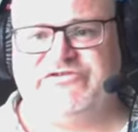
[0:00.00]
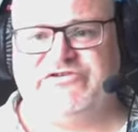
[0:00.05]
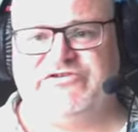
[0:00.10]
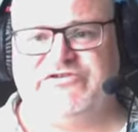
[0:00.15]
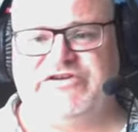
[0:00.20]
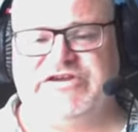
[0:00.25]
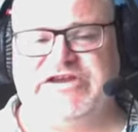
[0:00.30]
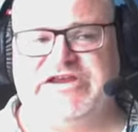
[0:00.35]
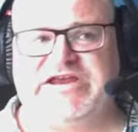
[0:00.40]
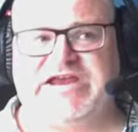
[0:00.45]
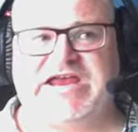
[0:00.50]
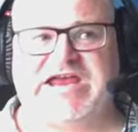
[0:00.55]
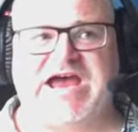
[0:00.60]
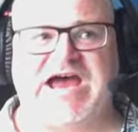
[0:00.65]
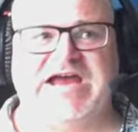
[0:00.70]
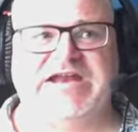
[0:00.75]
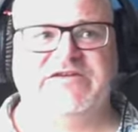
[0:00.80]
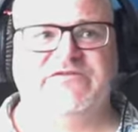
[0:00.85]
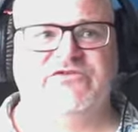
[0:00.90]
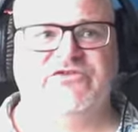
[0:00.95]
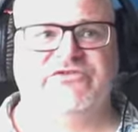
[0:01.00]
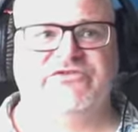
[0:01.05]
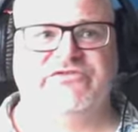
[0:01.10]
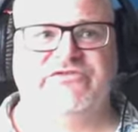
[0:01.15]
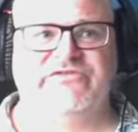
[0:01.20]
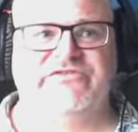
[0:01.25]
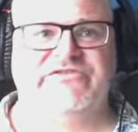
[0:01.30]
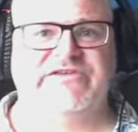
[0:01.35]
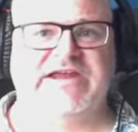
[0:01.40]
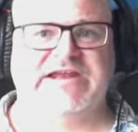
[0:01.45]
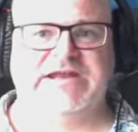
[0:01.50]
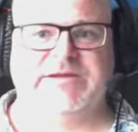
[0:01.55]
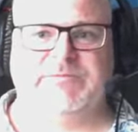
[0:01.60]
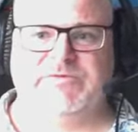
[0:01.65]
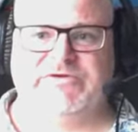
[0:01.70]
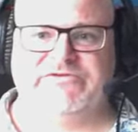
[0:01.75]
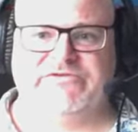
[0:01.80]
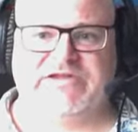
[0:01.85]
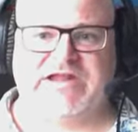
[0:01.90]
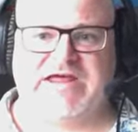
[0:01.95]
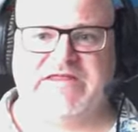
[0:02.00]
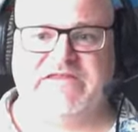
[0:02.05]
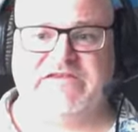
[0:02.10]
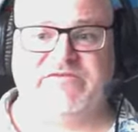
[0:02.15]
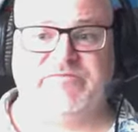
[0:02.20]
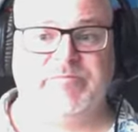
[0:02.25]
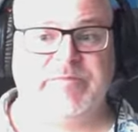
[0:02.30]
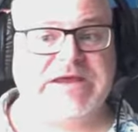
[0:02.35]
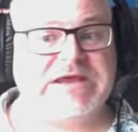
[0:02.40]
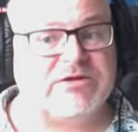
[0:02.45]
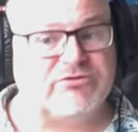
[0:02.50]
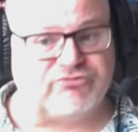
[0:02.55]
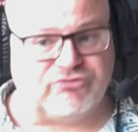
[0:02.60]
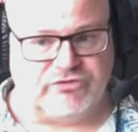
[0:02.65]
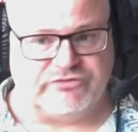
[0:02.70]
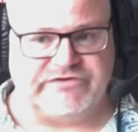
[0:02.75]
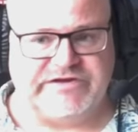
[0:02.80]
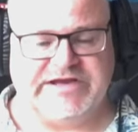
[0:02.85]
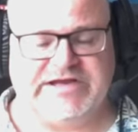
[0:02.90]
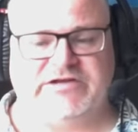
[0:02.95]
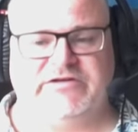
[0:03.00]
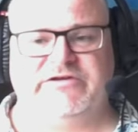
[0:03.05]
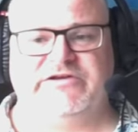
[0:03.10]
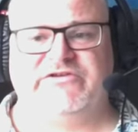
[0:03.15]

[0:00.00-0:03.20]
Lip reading: He kind of doesn't sell him as like this big drug dealer.